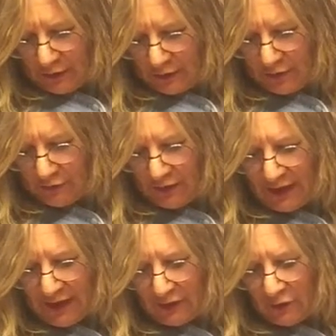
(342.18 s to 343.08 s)
so
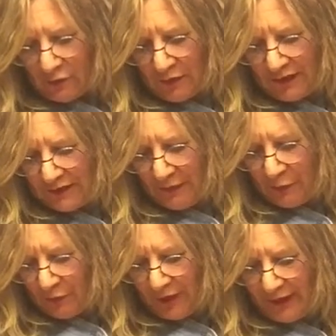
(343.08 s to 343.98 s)
that we
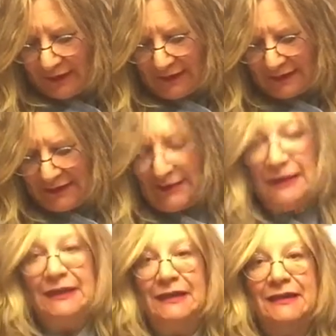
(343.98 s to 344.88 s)
separate the
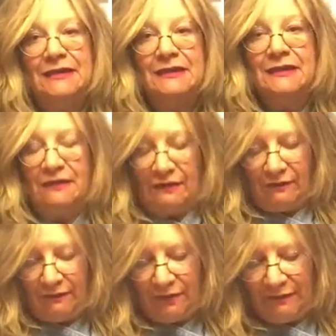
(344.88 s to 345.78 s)
seeds
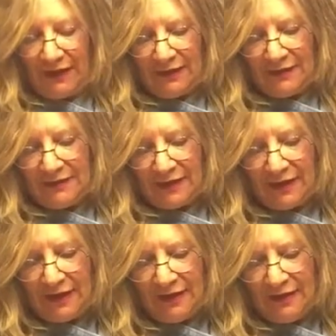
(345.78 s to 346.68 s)
from the
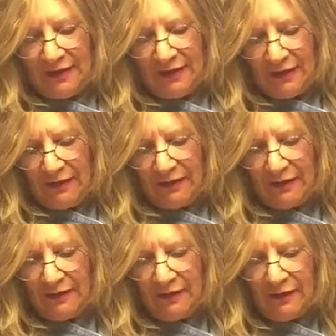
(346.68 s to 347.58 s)
inside,
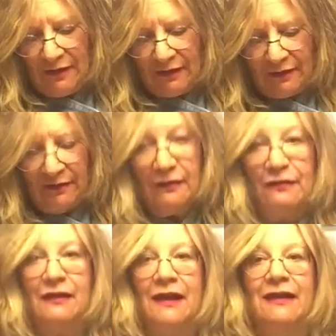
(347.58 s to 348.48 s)

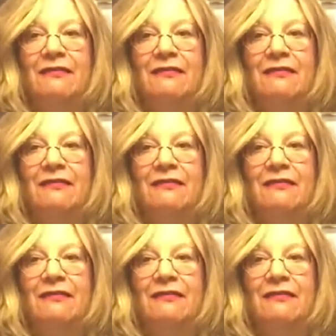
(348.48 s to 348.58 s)
like